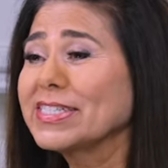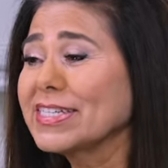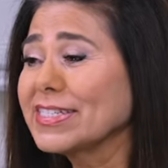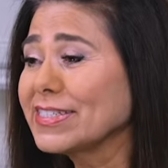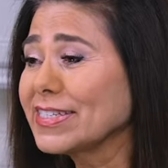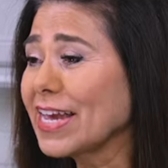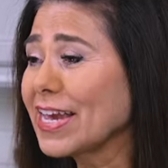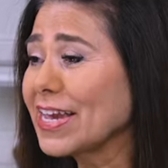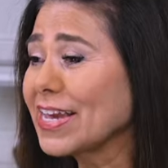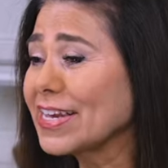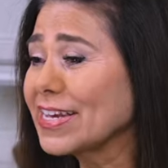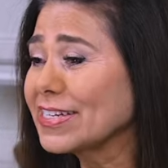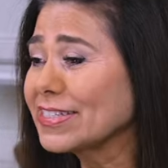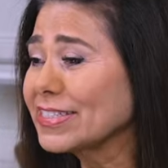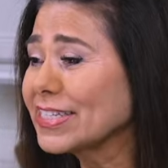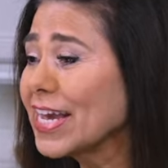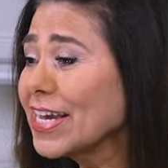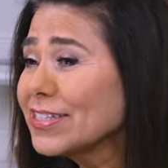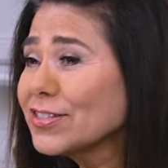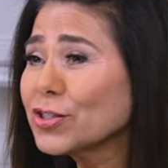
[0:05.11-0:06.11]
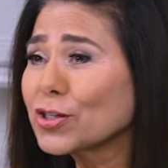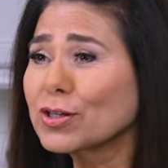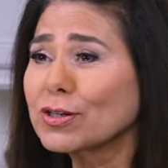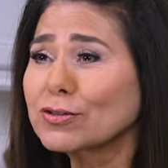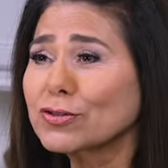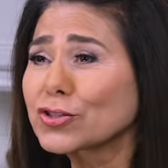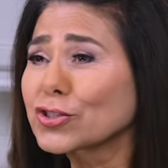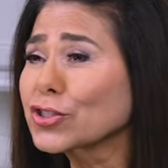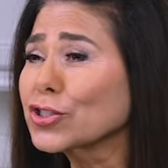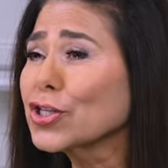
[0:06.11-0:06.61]
is a tender,
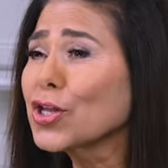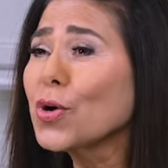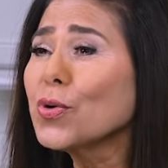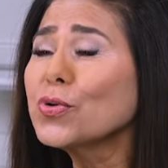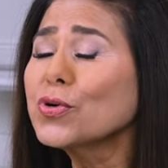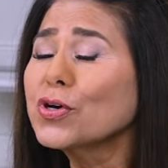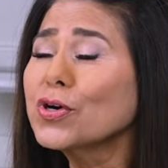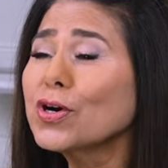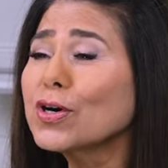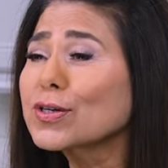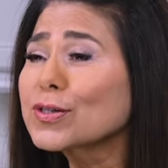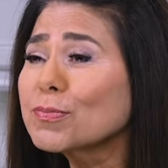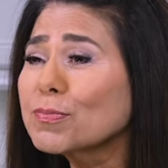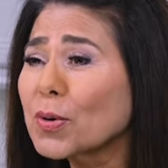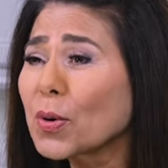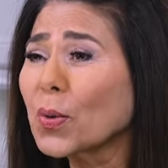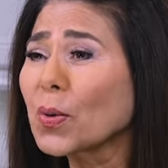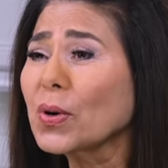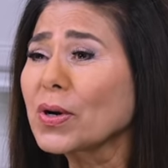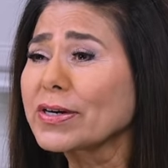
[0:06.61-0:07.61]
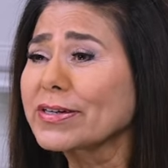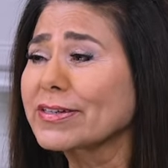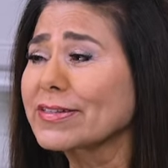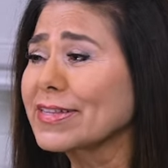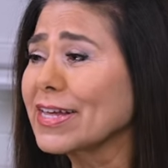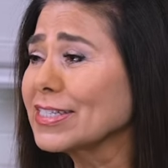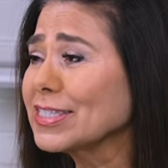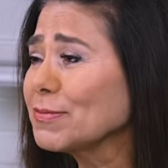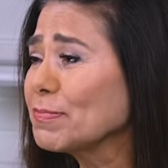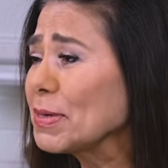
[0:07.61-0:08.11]
slow-cooked pork
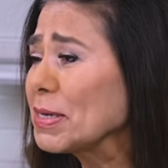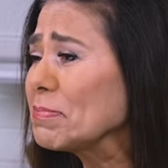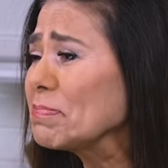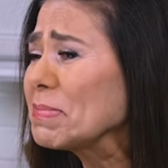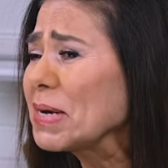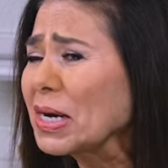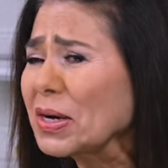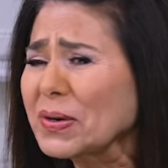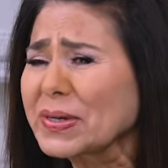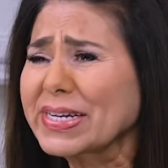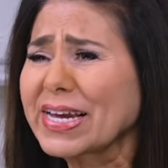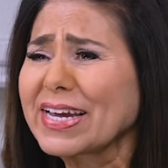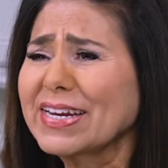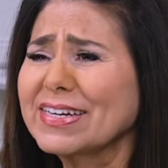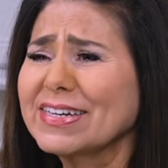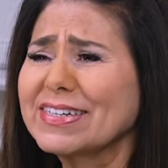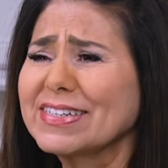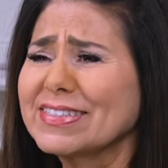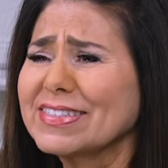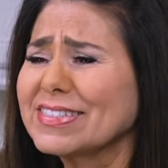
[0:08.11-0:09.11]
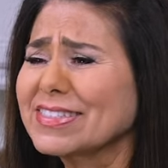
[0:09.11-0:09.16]
that's been marinated in